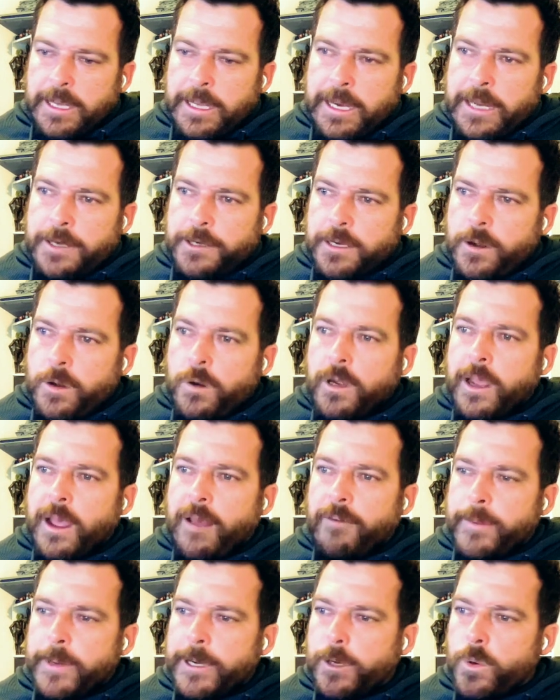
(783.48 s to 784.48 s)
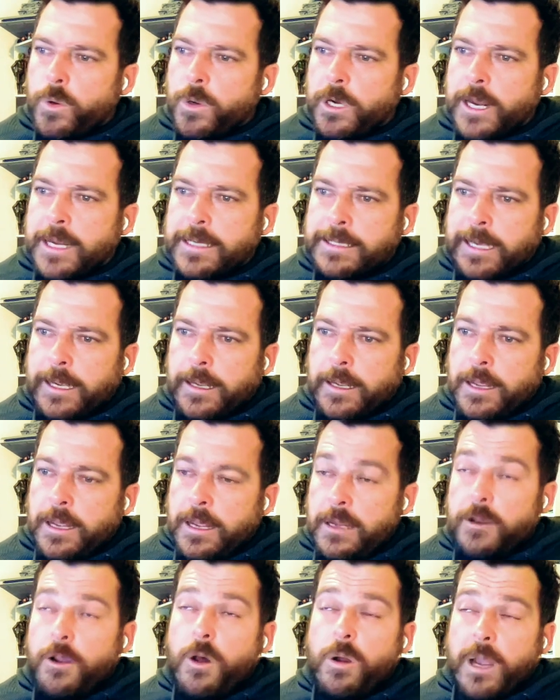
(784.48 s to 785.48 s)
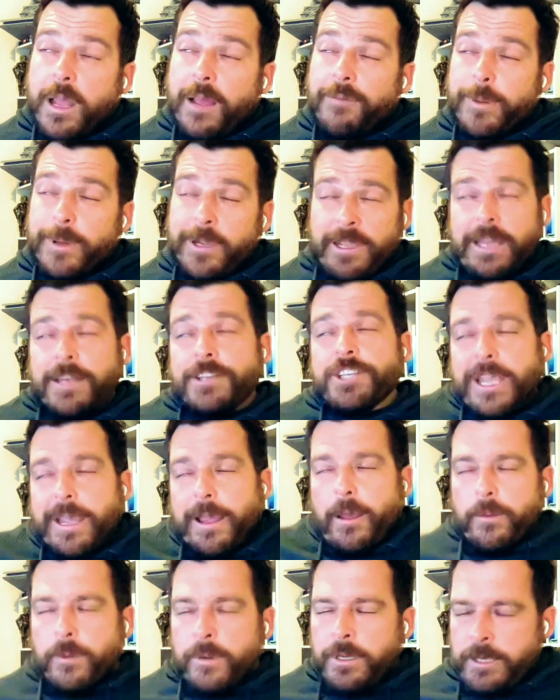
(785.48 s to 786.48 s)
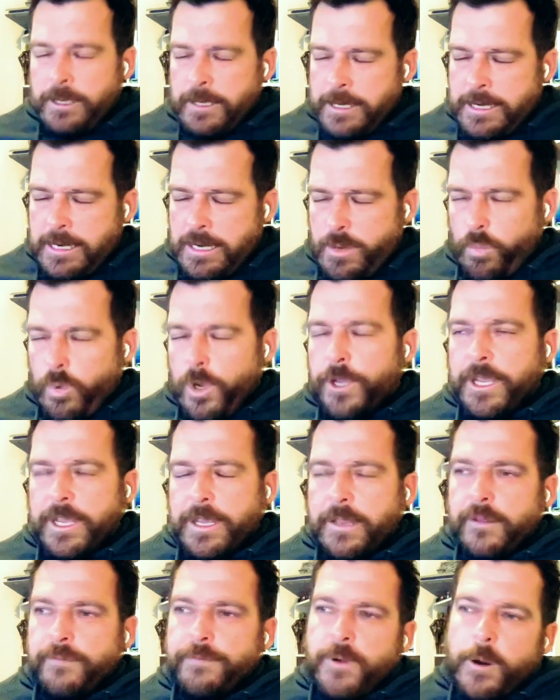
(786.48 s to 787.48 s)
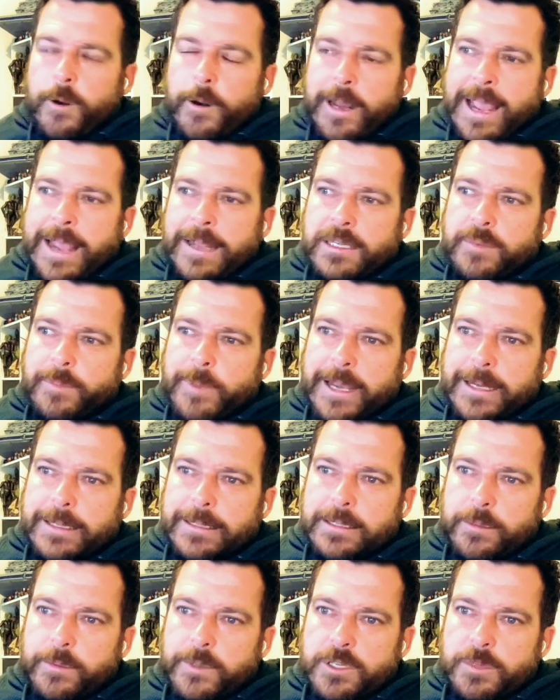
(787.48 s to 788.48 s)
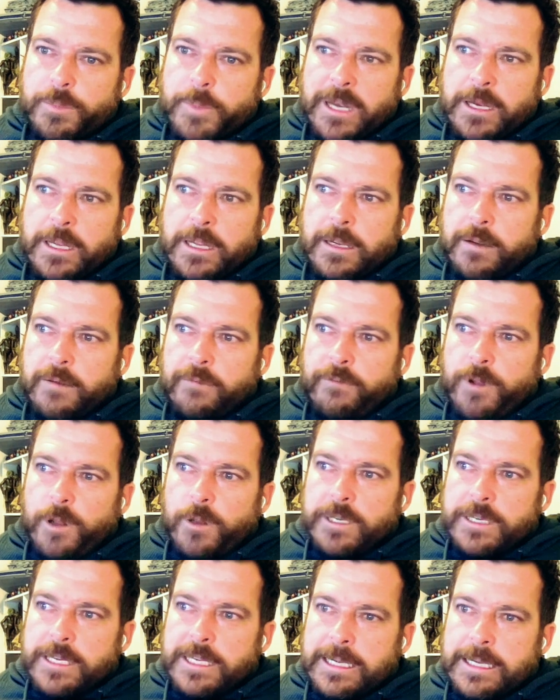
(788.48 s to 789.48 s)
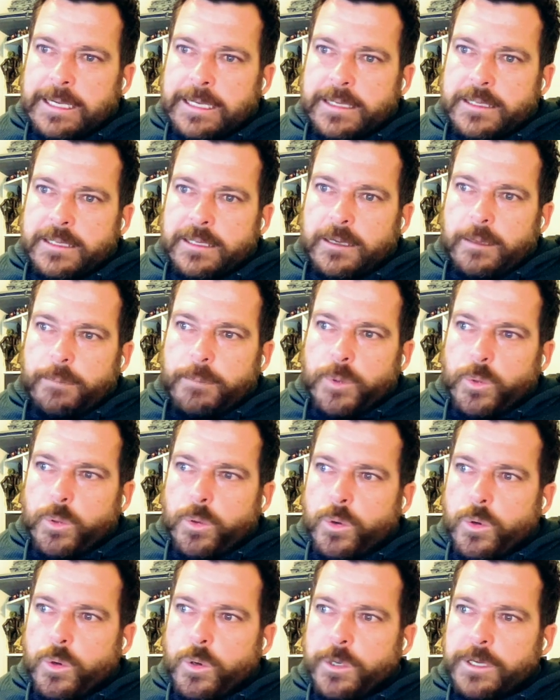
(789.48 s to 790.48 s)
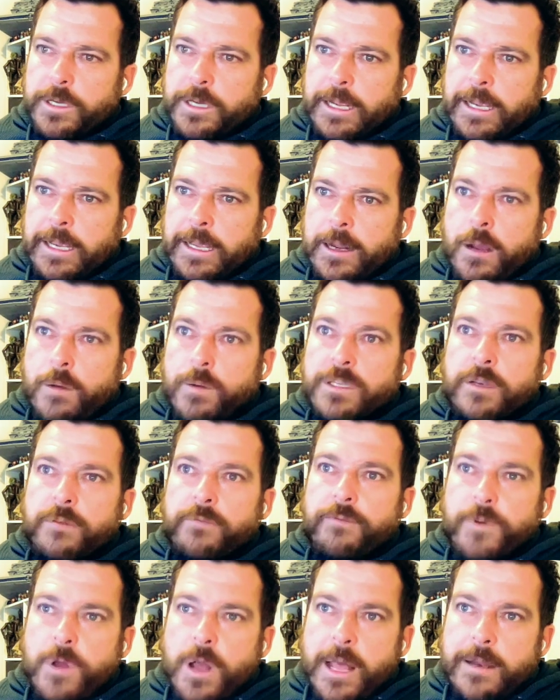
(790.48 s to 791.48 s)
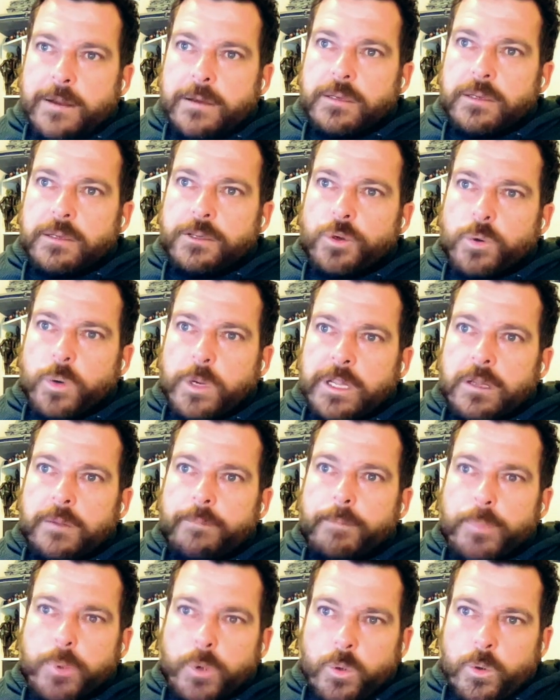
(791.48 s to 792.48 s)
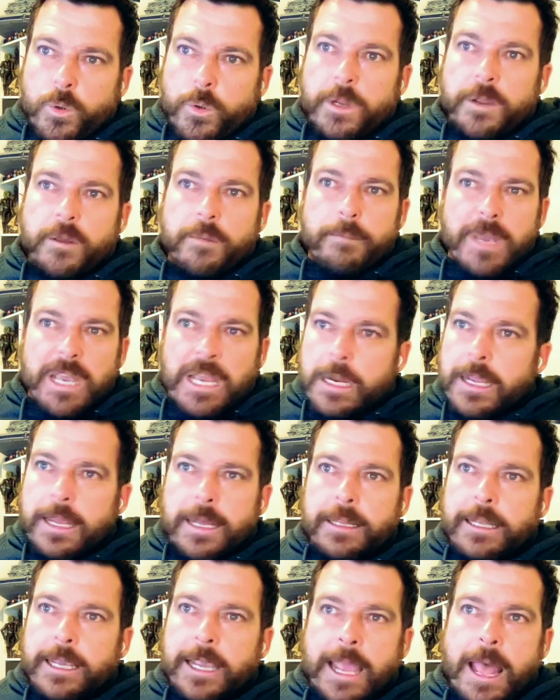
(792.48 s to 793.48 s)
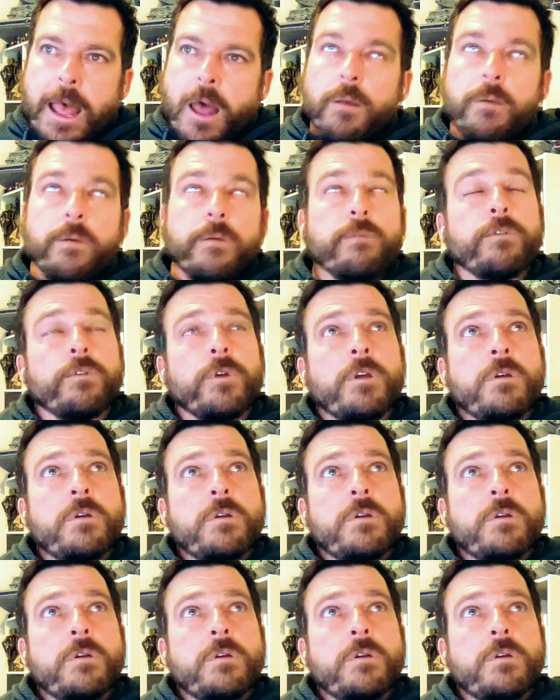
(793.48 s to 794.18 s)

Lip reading: non-government NGO working in the foreign aid space. It was spending volunteers abroad, and I was invited to join the board immediately out of